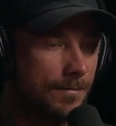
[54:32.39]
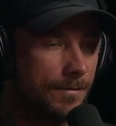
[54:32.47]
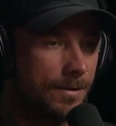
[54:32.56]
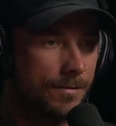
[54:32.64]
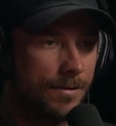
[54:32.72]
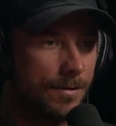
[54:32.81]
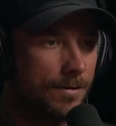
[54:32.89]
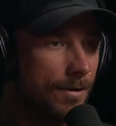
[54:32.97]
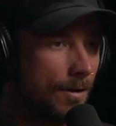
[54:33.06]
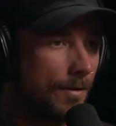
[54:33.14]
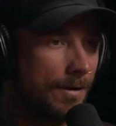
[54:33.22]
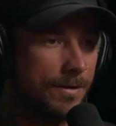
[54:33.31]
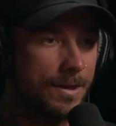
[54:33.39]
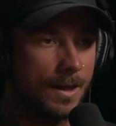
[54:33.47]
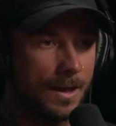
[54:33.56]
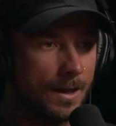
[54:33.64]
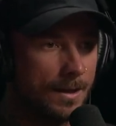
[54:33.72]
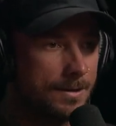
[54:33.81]
you you know where
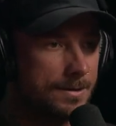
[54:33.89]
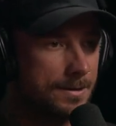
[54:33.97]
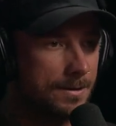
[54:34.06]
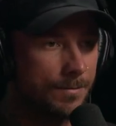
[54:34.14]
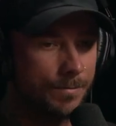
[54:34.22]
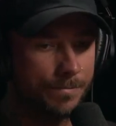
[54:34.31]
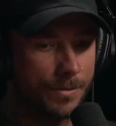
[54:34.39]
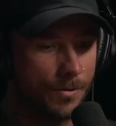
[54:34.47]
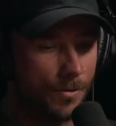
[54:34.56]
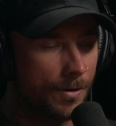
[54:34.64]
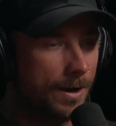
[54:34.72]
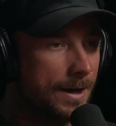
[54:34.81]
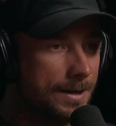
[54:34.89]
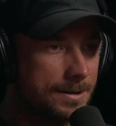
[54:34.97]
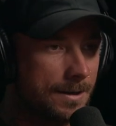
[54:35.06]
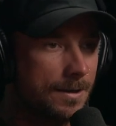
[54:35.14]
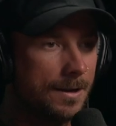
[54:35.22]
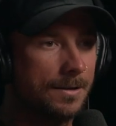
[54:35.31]
everything is you you organize
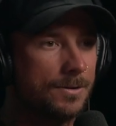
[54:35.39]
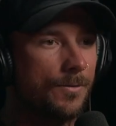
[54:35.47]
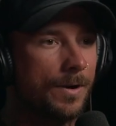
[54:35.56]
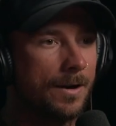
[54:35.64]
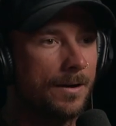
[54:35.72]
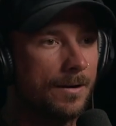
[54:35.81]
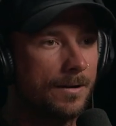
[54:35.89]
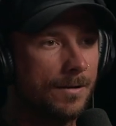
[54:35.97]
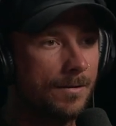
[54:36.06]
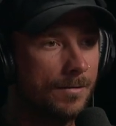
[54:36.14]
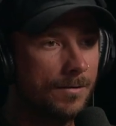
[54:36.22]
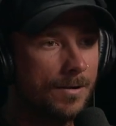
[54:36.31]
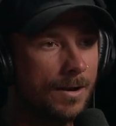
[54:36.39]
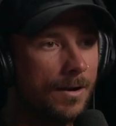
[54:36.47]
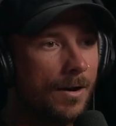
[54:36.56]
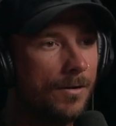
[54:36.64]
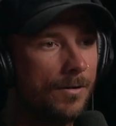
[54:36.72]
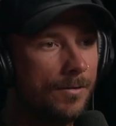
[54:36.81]
the thing to where you, you can
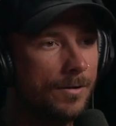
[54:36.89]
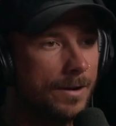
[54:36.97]
go